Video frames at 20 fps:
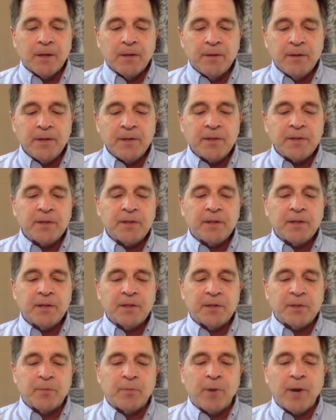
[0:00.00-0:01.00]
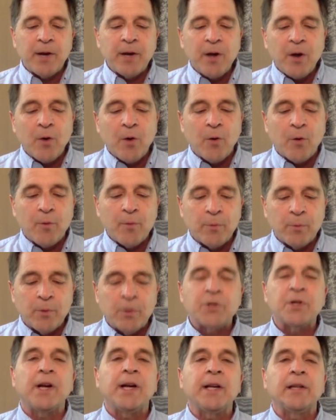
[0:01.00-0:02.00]
This is the bright home in
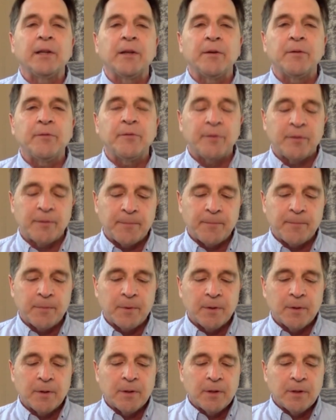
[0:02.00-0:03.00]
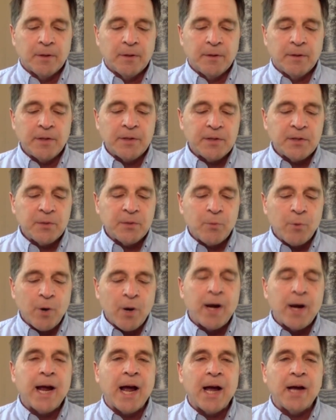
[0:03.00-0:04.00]
which I live. This is where
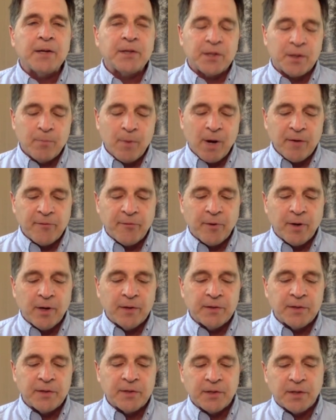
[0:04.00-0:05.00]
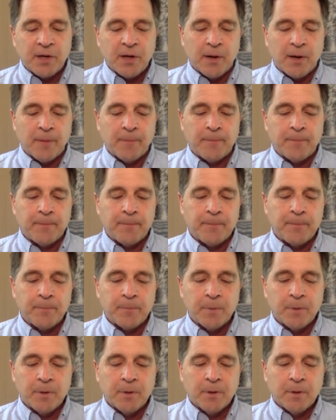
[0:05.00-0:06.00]
I ask my friends to come.
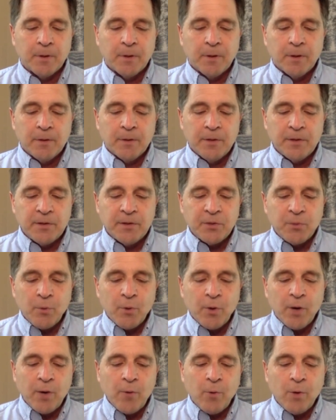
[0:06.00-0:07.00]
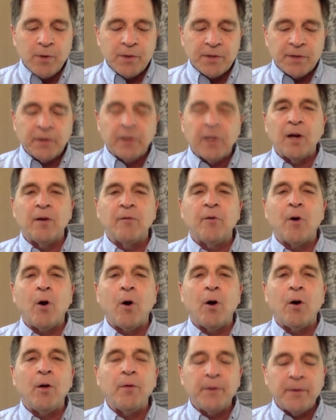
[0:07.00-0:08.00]
This is where I want to love
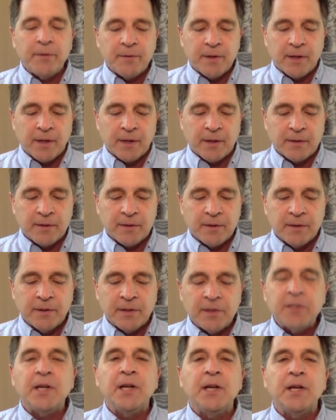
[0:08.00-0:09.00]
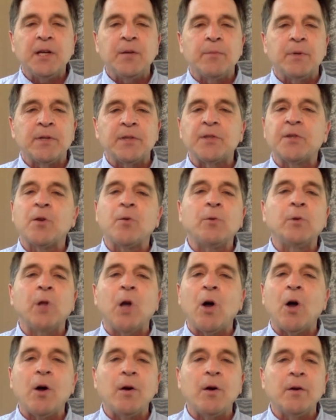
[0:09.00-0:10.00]
all the things it has taken me so
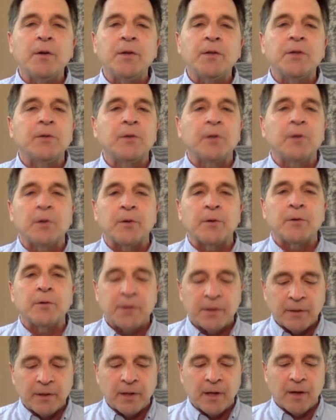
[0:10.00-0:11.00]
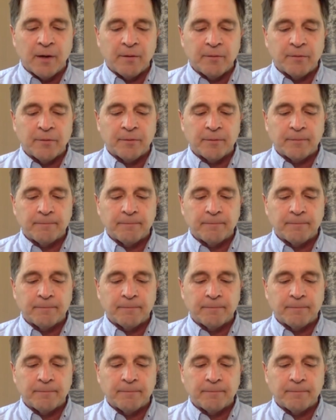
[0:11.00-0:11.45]
long to learn to love.